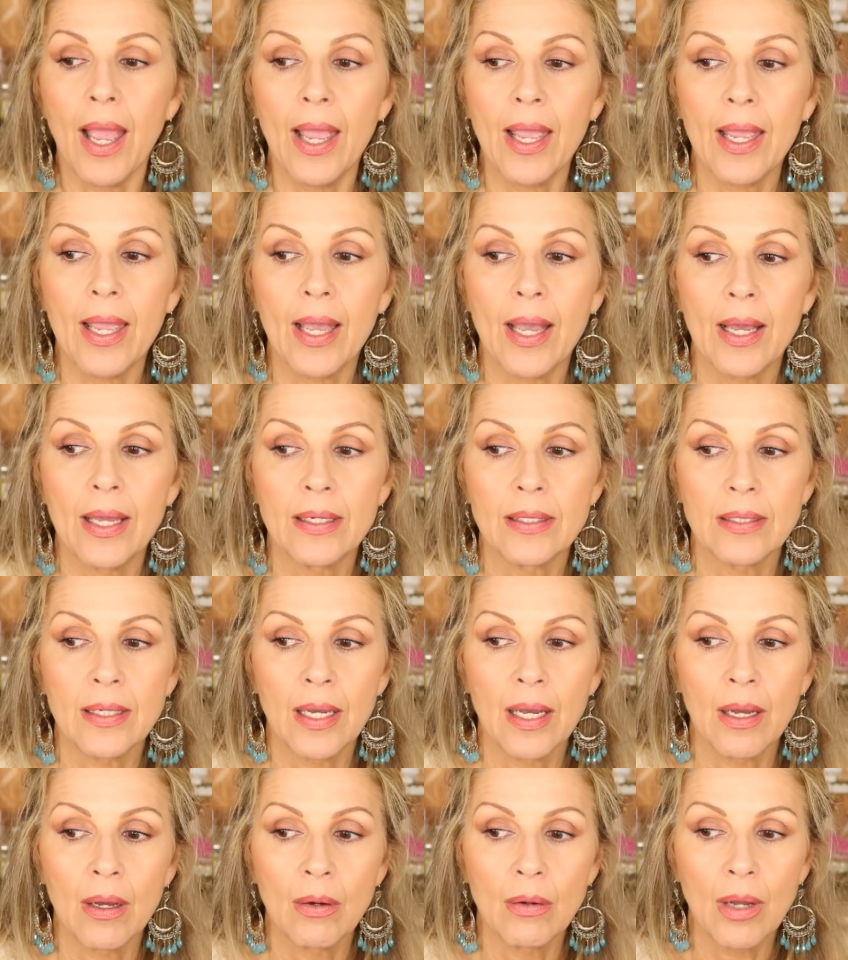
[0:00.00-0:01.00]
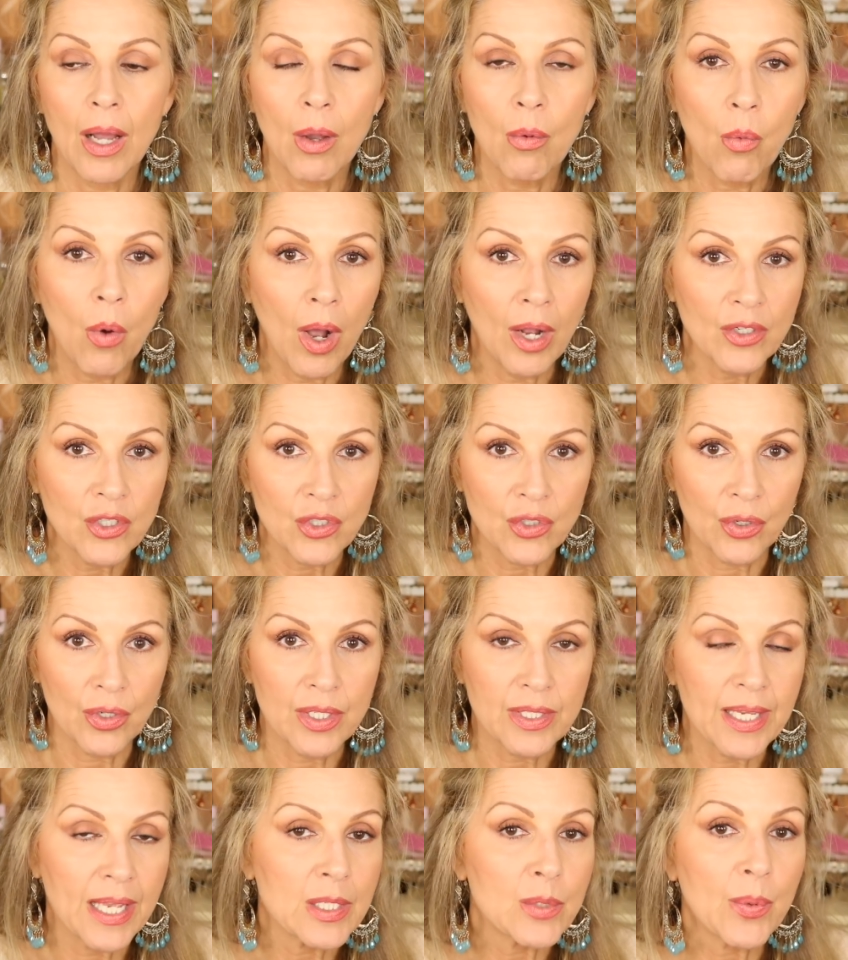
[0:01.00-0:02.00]
And I watched her,
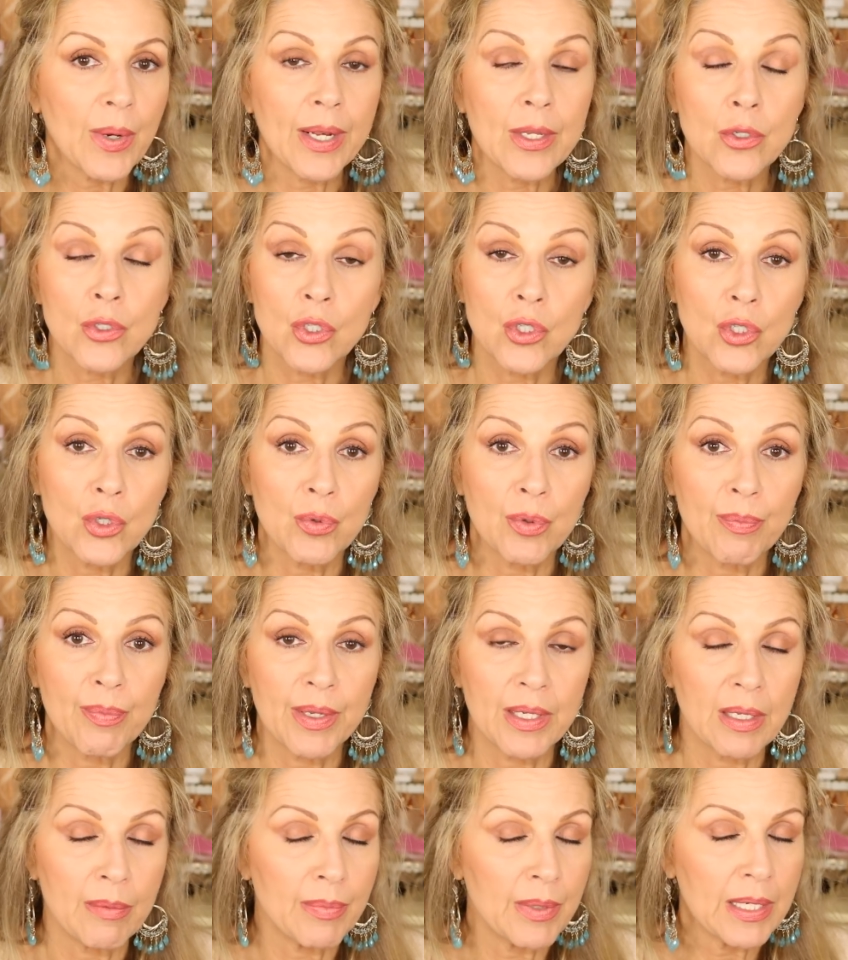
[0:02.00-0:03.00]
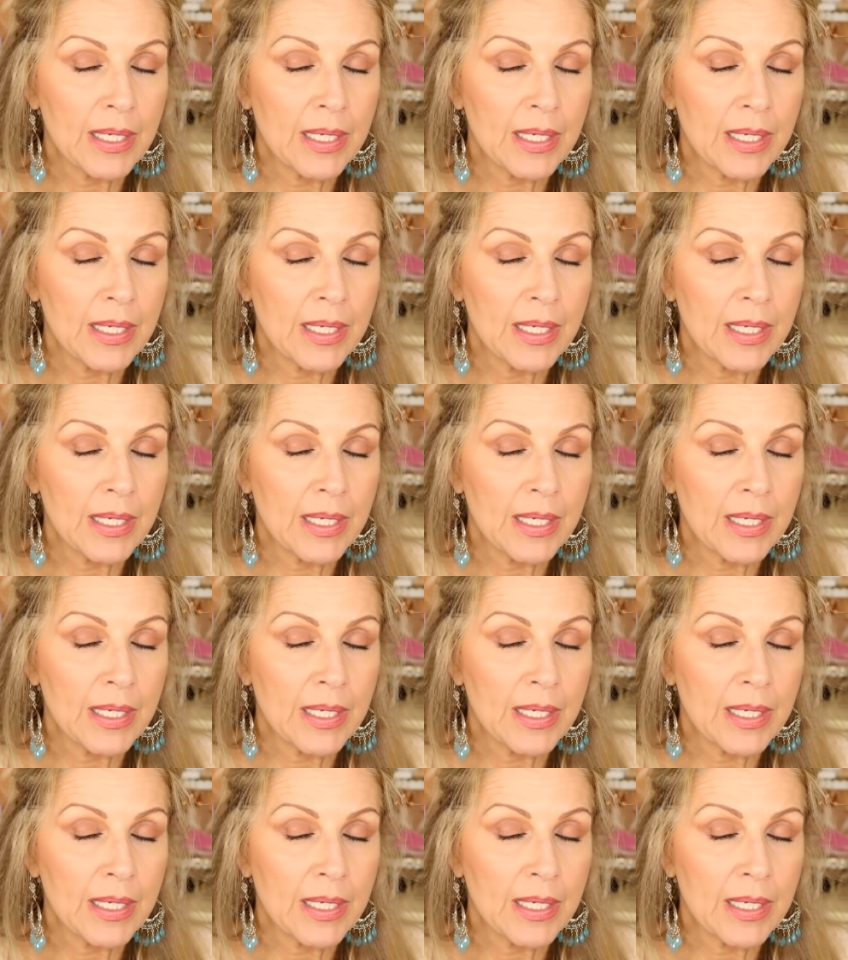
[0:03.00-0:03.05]
because that's what I used to do with Bindi.